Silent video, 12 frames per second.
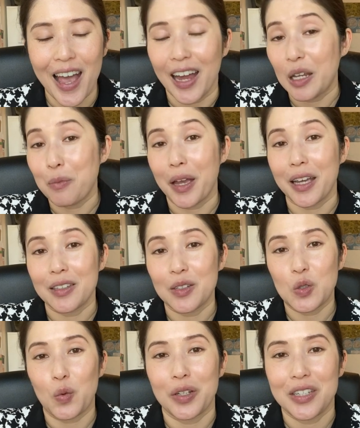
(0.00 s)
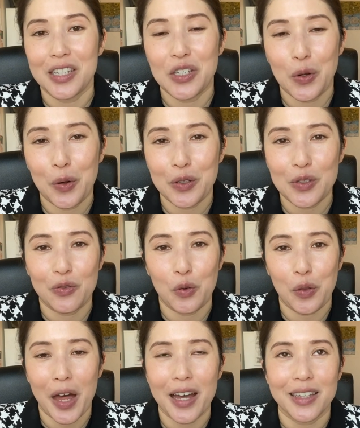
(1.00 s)
and he paid 20 euros
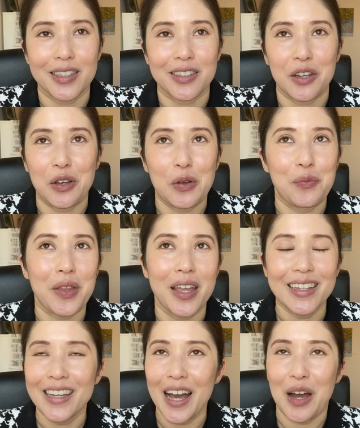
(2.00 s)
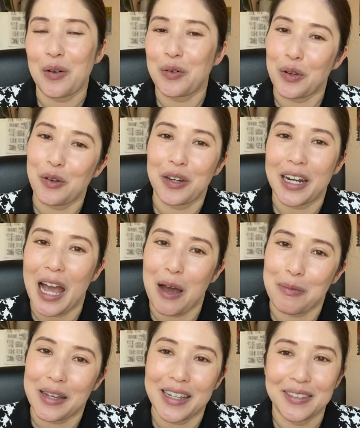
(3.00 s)
for that. So yeah, we were really
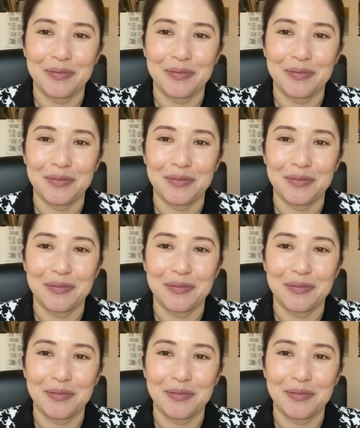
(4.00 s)
happy.